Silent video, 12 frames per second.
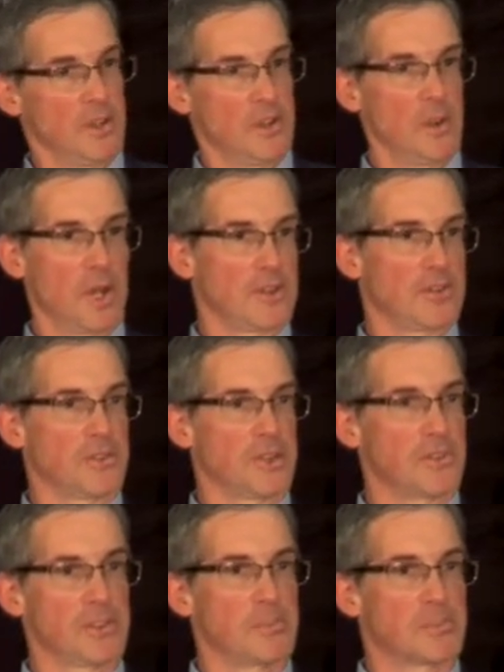Who gets a
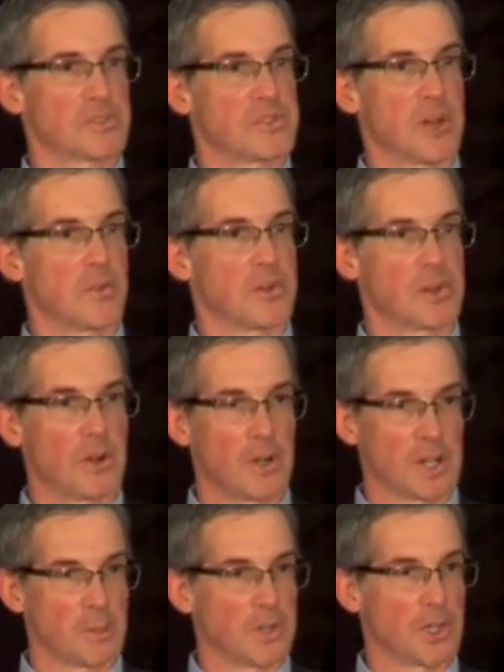16%
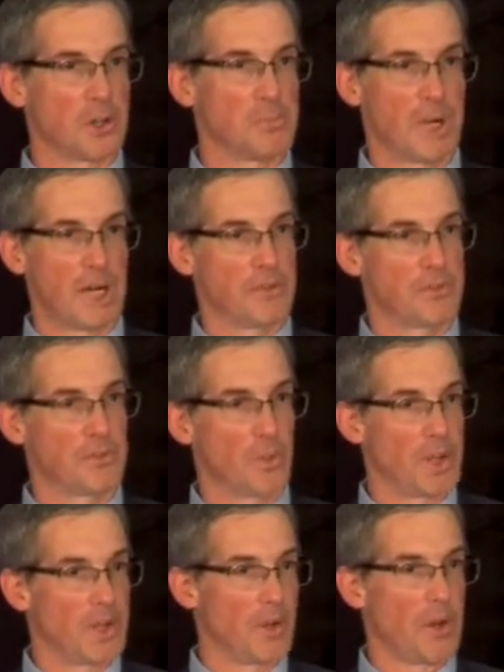return clipping coupons with,